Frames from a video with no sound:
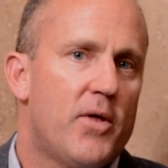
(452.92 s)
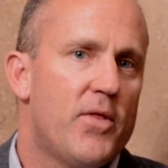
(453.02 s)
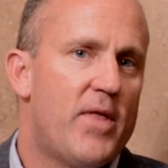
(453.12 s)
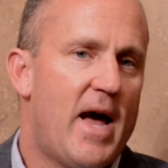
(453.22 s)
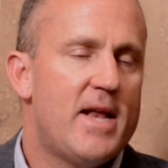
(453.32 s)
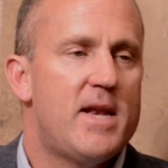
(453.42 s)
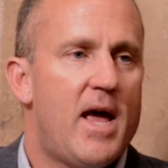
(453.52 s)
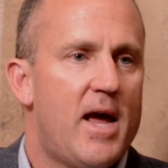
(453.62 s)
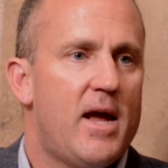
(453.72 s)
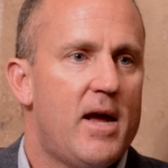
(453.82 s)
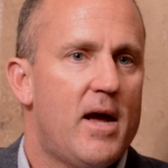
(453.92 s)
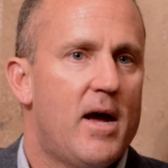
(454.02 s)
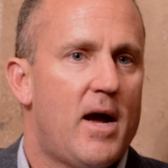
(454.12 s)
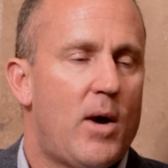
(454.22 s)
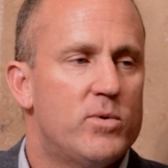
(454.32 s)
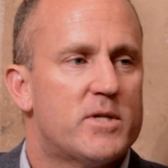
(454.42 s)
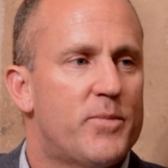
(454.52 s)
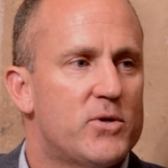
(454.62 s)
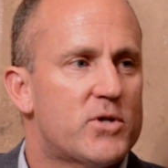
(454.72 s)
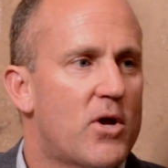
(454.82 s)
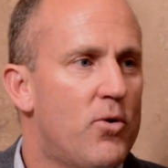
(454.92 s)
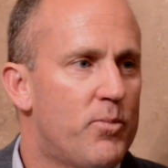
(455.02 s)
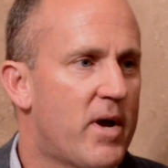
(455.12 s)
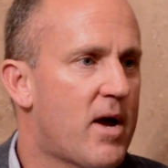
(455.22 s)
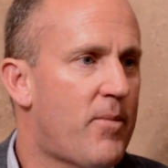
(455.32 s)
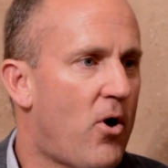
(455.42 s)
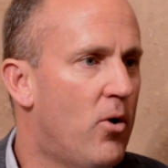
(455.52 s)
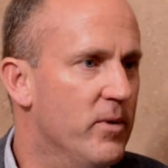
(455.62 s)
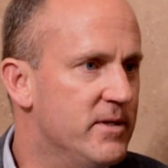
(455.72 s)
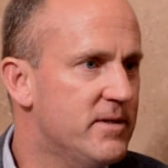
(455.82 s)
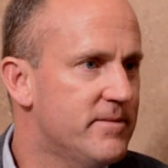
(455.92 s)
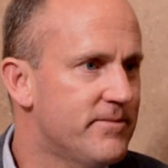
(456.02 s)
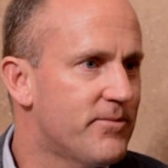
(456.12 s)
that day, I was supposed to go and pick up almonds,